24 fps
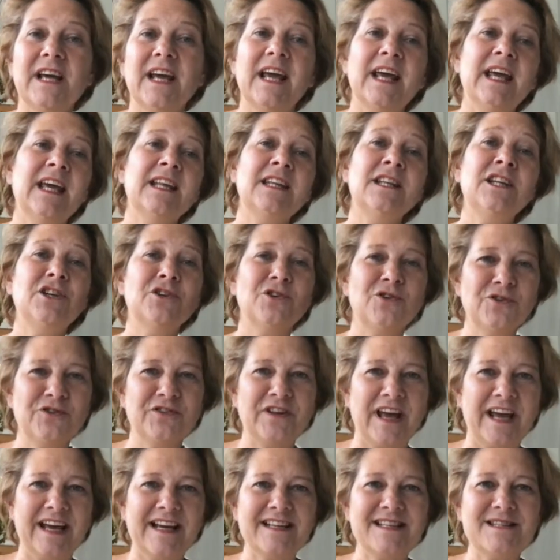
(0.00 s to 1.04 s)
in the old
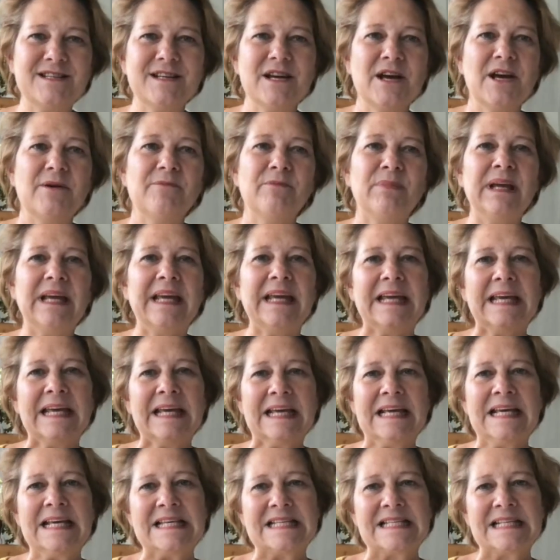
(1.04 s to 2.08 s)
days, be
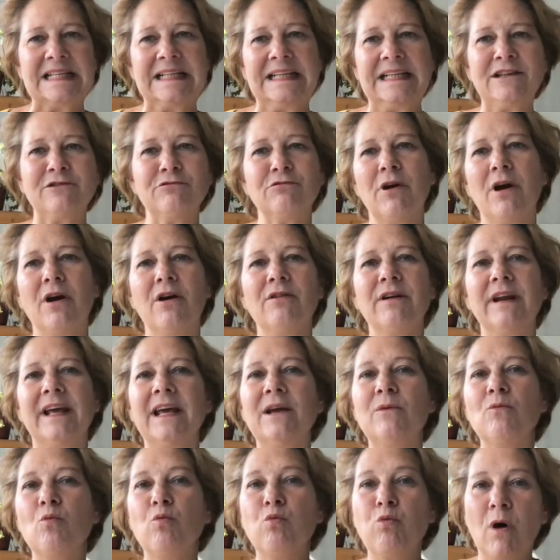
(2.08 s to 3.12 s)
easily grown
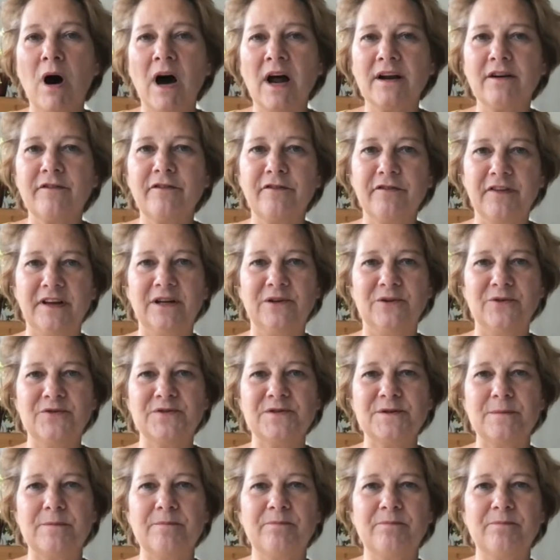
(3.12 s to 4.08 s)
in one field.